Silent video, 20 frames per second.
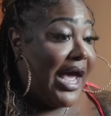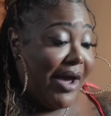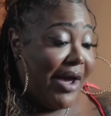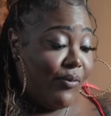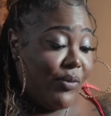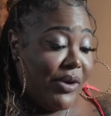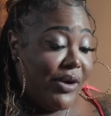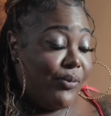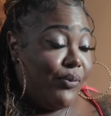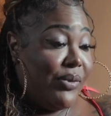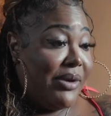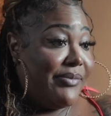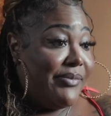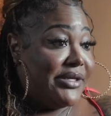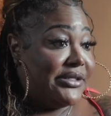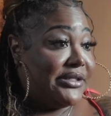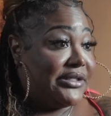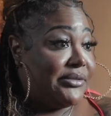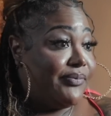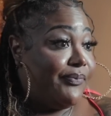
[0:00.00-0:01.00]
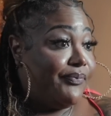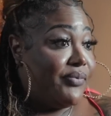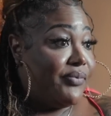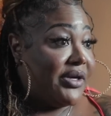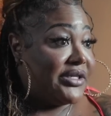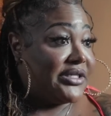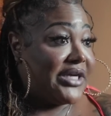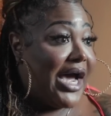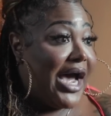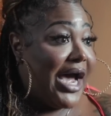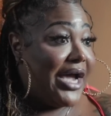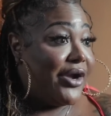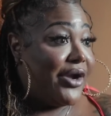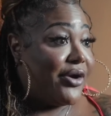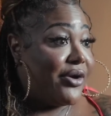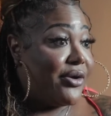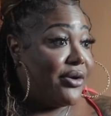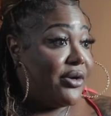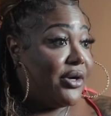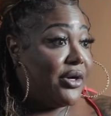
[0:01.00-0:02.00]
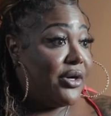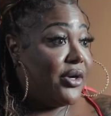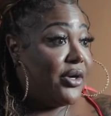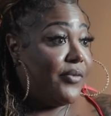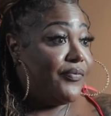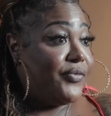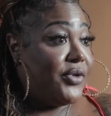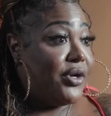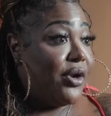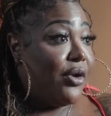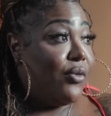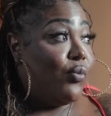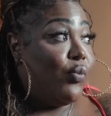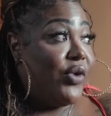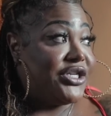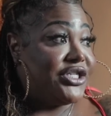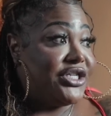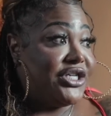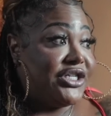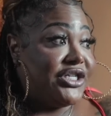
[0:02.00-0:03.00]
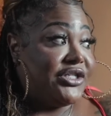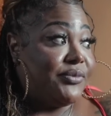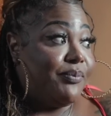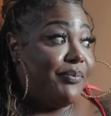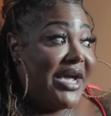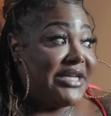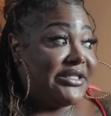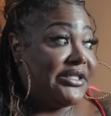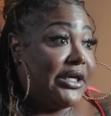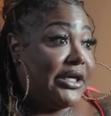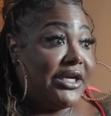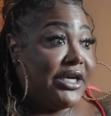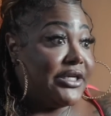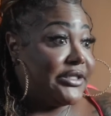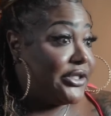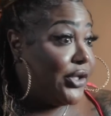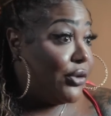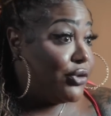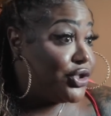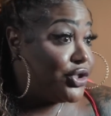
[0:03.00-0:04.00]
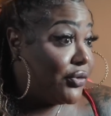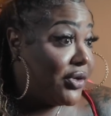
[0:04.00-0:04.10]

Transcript: I wear women's attire, you know, which is basically a social